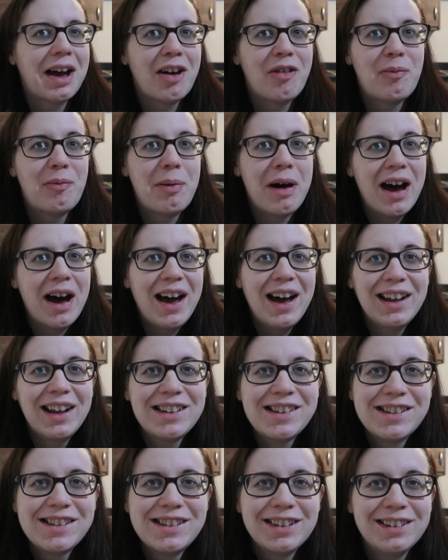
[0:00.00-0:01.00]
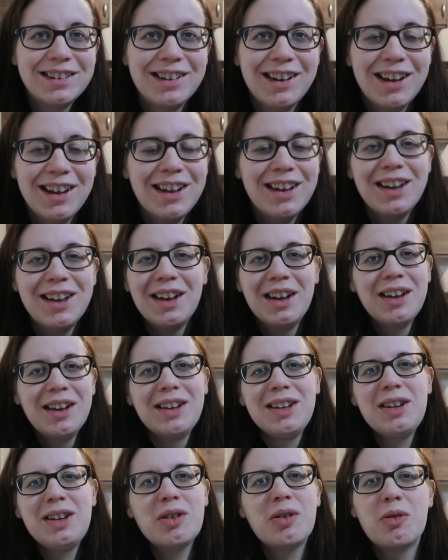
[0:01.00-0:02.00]
8:30. And
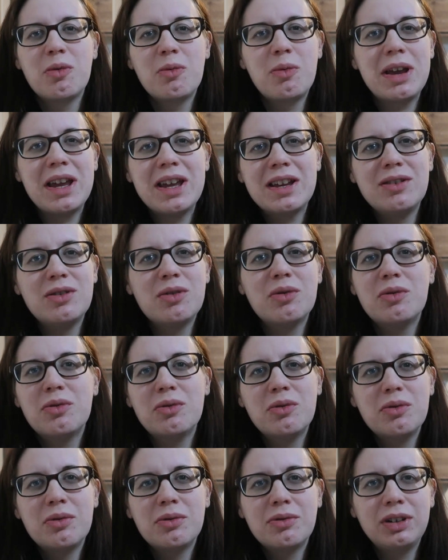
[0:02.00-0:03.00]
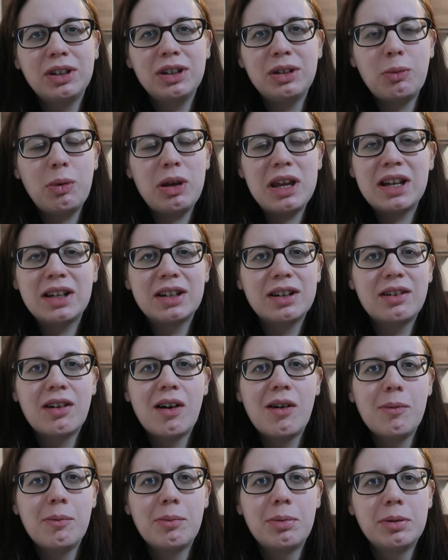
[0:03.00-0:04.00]
you know, no really wakening
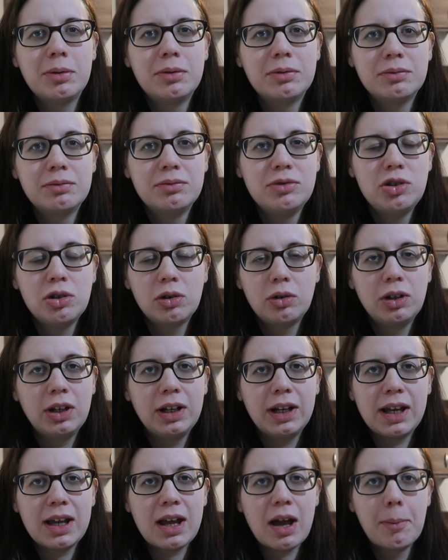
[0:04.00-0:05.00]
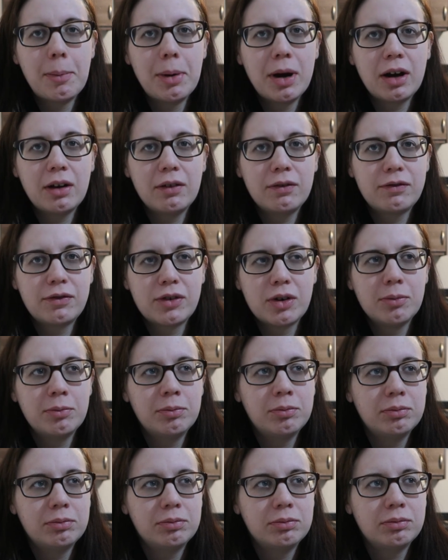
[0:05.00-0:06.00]
up during the night apart
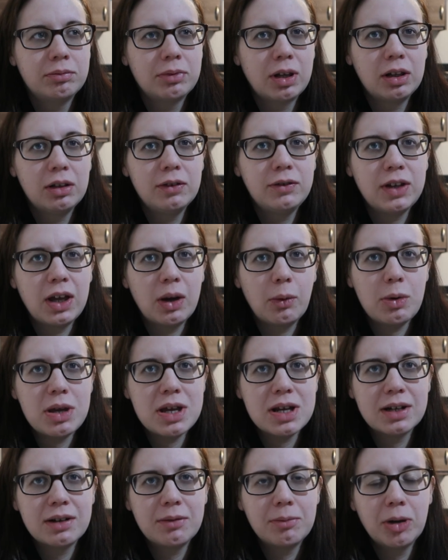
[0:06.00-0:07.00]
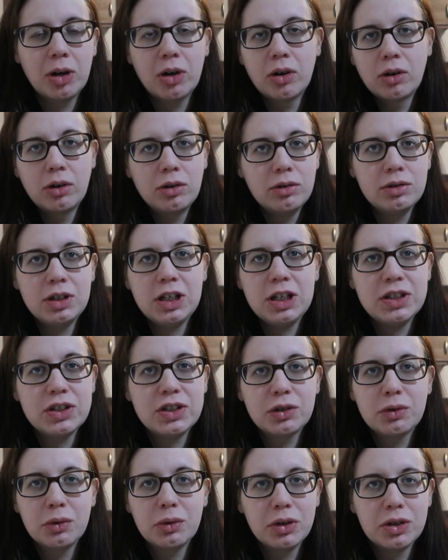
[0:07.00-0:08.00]
from Olivia waking him up or
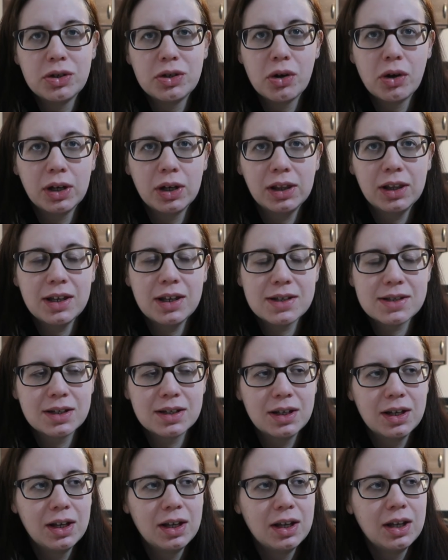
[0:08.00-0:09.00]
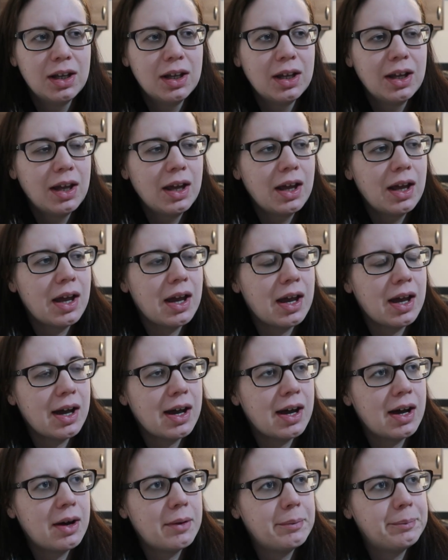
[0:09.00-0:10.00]
need to go to the toilet.
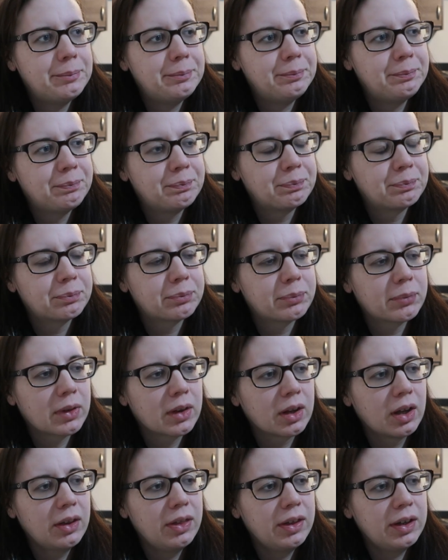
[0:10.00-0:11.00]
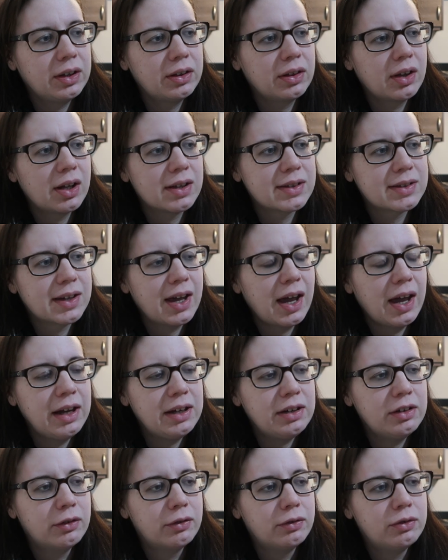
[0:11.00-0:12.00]
I think that's
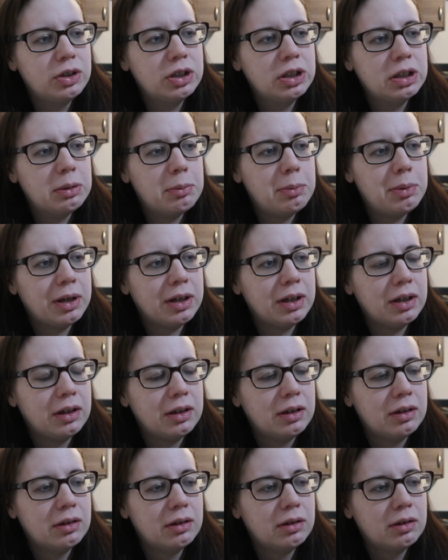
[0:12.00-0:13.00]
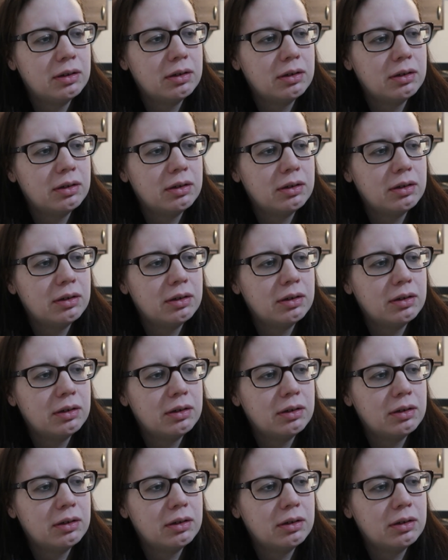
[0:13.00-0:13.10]
kind of really been